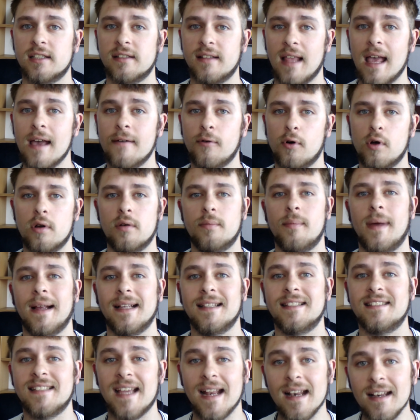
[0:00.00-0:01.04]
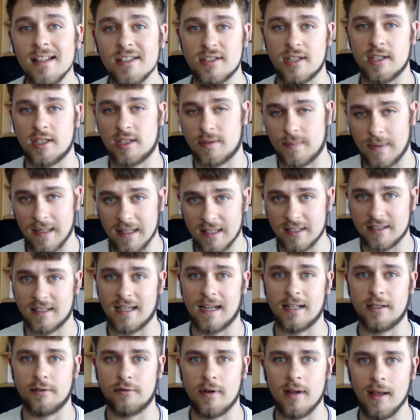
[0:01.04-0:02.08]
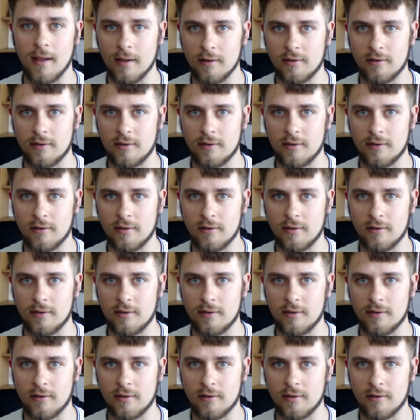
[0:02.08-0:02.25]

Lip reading: Therefore, it would make sense to split this category